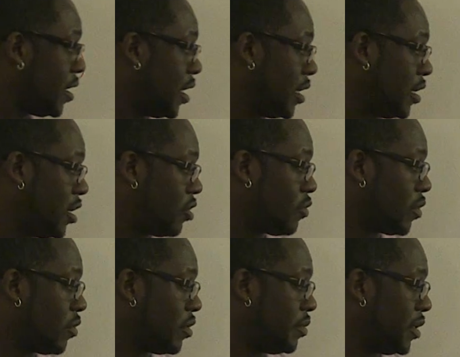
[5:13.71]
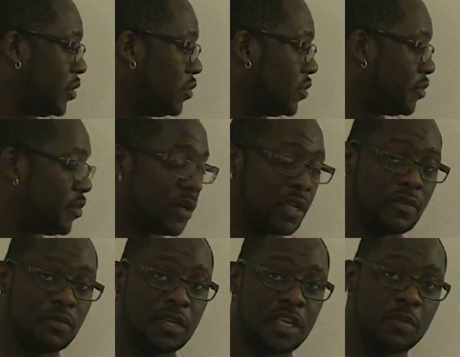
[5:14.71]
And here we're going to be losing money if
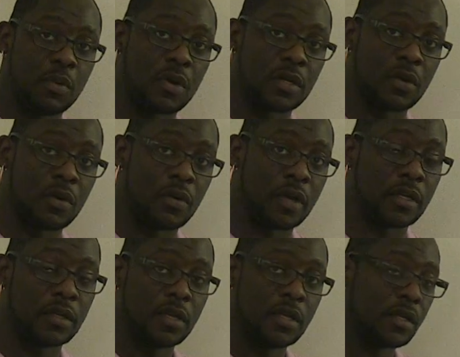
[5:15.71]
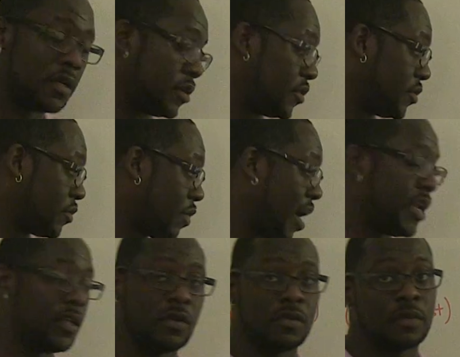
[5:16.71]
we keep on going to the right
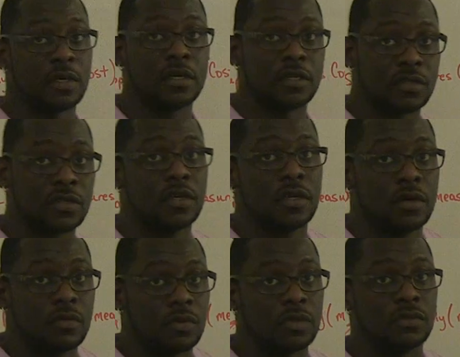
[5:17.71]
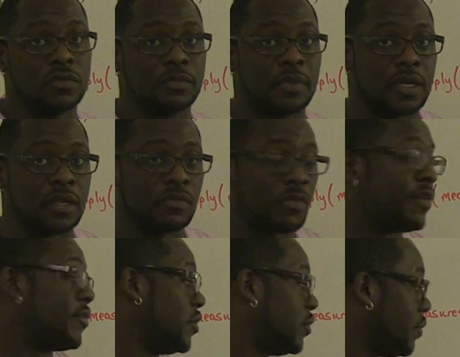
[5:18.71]
here because we're losing money in
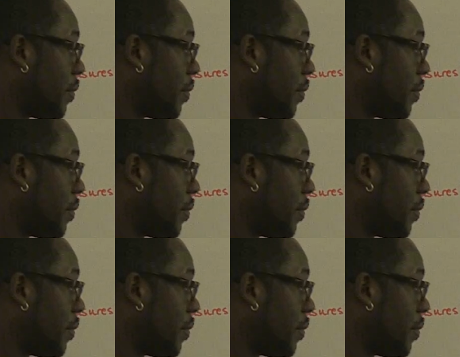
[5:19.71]
revenue.